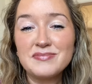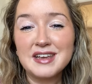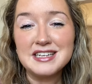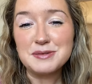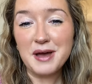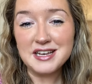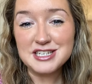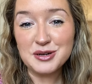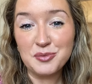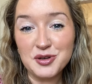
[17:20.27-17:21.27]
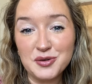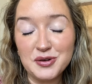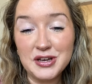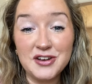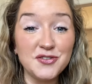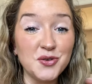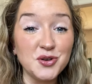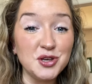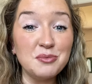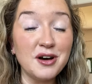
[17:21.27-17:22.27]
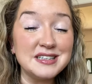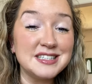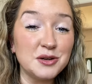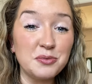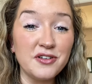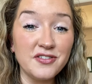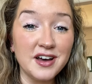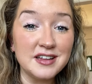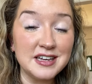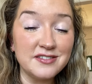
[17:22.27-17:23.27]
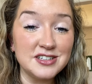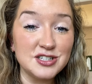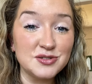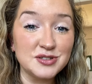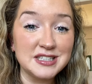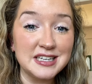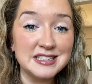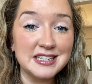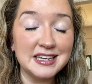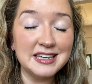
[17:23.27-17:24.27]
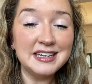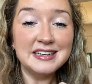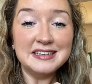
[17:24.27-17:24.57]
and depending on what you're looking for, you might still prefer the original CC.